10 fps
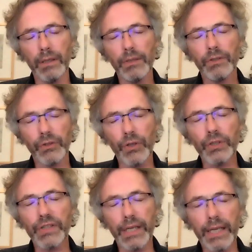The
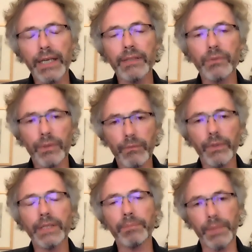talks I had
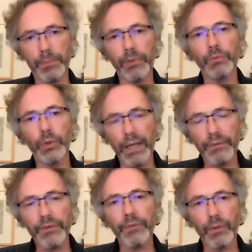with people who
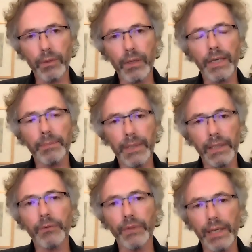left from Aripa
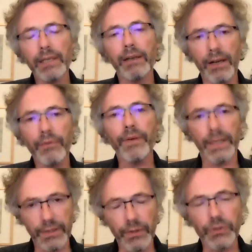really clarified
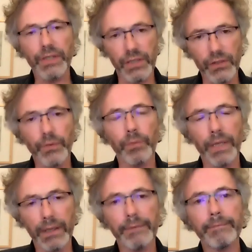those things for me.
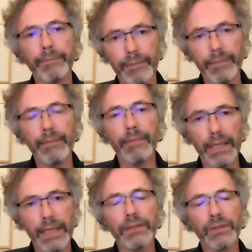
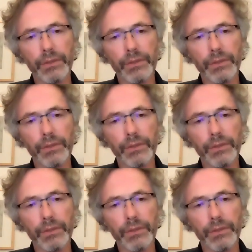Yes.